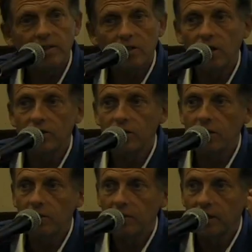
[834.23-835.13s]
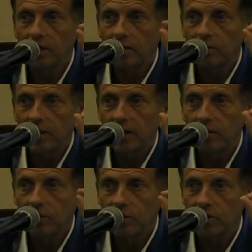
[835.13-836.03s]
and the salts are the little
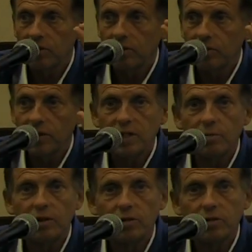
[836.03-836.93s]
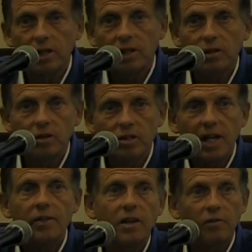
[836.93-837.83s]
radio crystal transmitters that
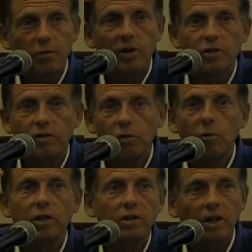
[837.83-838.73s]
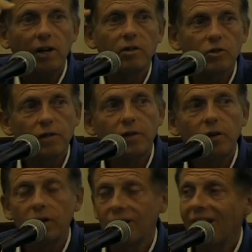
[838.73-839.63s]
send the information from one to the other. So if
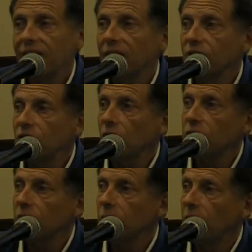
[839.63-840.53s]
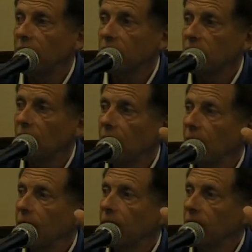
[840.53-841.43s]
there are not enough salts in the body,
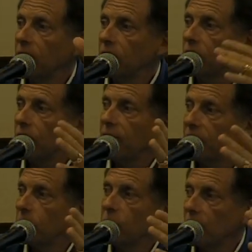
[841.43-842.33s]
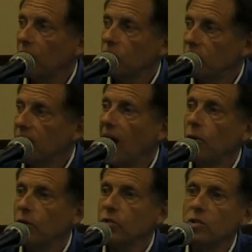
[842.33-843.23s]
then you don't have the communication
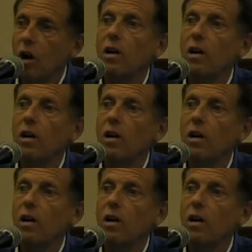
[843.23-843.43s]
towers